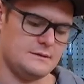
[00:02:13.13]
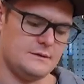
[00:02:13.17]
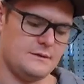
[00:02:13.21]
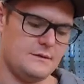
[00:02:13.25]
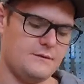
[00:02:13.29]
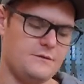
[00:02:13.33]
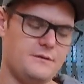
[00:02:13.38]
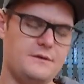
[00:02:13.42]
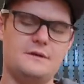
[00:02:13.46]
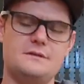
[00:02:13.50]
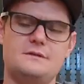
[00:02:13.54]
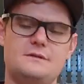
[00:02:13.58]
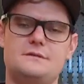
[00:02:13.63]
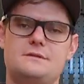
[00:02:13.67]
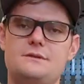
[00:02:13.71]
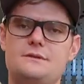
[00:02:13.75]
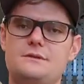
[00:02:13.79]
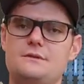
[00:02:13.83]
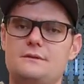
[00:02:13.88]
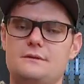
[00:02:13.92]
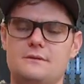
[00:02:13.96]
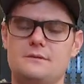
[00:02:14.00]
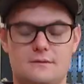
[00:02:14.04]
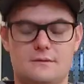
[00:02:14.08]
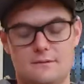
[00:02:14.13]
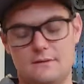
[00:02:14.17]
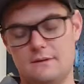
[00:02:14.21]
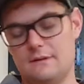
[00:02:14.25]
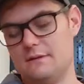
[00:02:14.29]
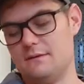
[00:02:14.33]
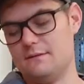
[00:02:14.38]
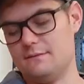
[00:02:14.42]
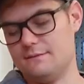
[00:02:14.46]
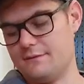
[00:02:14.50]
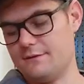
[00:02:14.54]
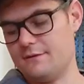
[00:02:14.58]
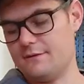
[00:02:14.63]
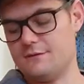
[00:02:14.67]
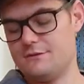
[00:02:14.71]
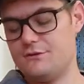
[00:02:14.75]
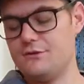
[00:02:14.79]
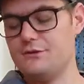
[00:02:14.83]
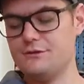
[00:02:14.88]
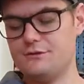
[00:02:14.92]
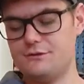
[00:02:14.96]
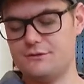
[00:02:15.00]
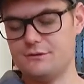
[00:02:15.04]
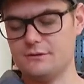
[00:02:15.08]
so the first two, the
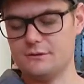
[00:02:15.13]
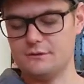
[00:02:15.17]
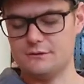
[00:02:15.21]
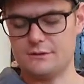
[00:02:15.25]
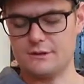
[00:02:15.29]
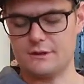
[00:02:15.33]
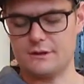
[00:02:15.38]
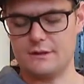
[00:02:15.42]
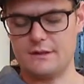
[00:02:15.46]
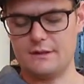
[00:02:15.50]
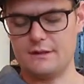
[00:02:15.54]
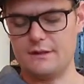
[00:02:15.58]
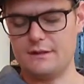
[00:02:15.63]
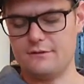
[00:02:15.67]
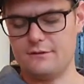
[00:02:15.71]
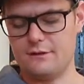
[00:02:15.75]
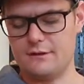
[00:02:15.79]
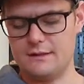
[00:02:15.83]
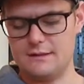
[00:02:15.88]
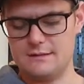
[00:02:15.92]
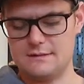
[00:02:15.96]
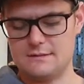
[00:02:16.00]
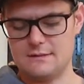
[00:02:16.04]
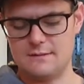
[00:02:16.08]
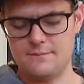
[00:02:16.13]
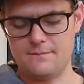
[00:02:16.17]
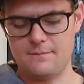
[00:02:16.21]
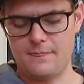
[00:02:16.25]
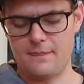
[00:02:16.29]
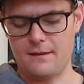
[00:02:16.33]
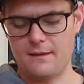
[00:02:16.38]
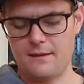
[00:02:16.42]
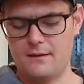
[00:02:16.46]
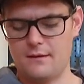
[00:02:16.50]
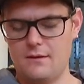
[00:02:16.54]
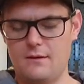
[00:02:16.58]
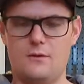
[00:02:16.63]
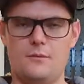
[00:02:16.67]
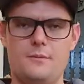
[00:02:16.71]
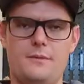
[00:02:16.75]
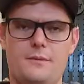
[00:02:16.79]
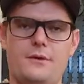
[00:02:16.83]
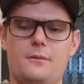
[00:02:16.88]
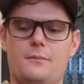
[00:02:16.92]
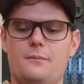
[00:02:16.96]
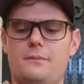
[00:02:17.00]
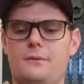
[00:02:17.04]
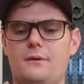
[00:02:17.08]
two tools you're going to need for this will
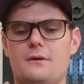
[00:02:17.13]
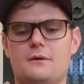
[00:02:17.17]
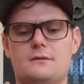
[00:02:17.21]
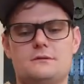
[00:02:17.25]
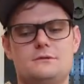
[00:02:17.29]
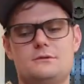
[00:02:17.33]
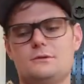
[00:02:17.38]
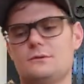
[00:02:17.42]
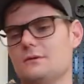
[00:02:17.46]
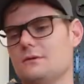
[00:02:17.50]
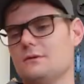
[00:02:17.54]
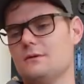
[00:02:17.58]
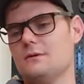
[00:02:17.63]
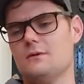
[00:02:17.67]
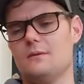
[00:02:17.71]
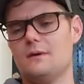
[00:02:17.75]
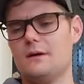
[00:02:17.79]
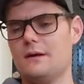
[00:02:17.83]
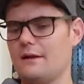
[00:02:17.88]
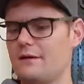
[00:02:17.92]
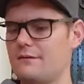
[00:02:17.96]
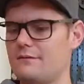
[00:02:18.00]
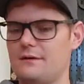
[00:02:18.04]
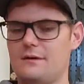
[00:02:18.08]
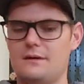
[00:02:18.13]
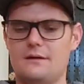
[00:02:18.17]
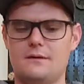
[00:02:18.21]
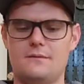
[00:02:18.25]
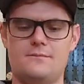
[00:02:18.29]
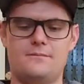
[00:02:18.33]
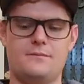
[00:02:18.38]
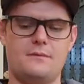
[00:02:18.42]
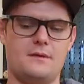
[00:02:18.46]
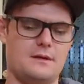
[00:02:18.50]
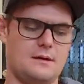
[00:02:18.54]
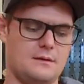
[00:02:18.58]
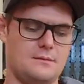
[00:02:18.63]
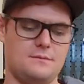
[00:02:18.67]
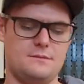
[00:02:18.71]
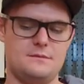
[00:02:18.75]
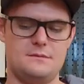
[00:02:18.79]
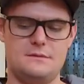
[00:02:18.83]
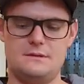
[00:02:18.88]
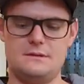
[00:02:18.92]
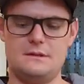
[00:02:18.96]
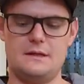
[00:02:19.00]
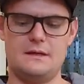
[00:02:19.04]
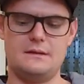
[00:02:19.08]
be your fork tool or whatever
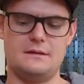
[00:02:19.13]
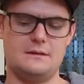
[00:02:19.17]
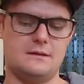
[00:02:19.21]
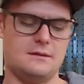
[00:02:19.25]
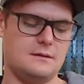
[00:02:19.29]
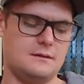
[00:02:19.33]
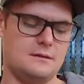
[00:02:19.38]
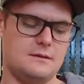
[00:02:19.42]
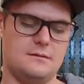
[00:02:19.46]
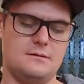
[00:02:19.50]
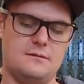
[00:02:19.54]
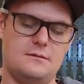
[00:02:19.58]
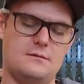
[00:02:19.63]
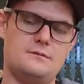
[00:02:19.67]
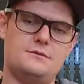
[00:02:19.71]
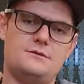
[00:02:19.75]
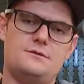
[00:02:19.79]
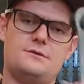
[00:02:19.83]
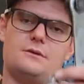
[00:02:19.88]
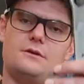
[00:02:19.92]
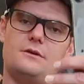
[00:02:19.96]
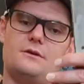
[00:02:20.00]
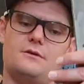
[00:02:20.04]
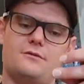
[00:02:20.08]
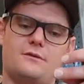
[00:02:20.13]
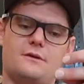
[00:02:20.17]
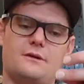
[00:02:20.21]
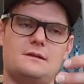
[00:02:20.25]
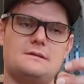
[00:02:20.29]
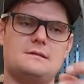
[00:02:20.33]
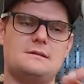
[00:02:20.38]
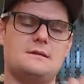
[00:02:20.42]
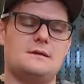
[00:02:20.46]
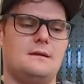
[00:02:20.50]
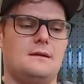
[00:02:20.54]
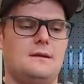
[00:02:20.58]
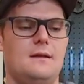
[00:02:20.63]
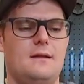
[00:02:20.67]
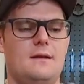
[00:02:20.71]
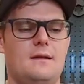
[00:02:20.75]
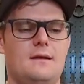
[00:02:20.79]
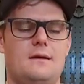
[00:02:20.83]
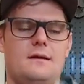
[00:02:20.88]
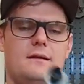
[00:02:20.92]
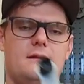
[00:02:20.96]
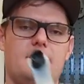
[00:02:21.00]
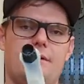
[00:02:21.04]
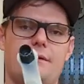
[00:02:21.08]
chain tool you've got,
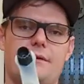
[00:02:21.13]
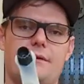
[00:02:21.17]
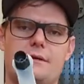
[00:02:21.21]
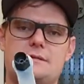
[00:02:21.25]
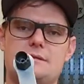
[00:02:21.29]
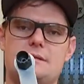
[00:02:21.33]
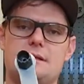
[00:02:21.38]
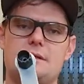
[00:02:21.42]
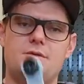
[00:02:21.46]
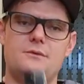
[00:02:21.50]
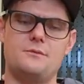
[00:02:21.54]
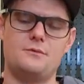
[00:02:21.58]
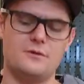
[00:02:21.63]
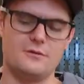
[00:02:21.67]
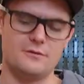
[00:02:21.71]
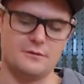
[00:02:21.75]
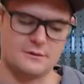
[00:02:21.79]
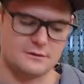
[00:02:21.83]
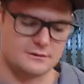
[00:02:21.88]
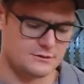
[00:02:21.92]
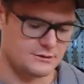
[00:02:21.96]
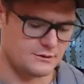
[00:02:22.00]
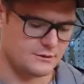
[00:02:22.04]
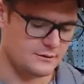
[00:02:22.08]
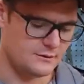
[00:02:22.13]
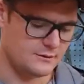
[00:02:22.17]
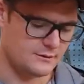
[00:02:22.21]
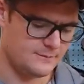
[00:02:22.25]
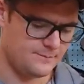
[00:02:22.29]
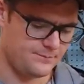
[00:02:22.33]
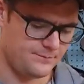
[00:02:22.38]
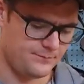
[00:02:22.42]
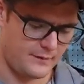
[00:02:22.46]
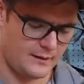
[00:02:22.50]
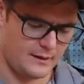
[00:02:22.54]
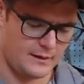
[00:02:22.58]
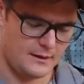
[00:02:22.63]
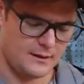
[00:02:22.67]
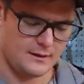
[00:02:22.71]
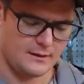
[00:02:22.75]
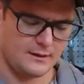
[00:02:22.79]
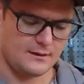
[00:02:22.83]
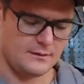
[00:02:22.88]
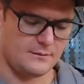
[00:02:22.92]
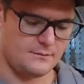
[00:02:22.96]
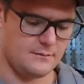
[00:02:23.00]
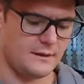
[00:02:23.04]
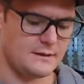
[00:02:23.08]
and then your cassette removal tool.
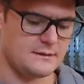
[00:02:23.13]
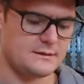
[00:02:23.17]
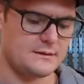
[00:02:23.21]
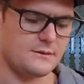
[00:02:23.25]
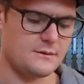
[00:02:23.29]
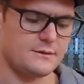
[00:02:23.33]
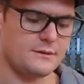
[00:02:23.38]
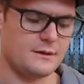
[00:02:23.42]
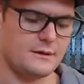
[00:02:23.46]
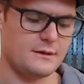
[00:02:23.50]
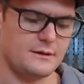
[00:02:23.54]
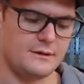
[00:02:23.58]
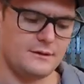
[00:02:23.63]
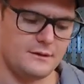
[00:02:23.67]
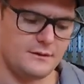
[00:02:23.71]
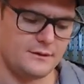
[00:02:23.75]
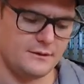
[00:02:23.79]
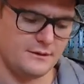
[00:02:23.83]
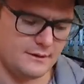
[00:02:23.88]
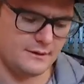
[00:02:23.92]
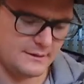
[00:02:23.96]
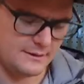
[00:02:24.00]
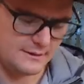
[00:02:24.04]
And basically what you're going to do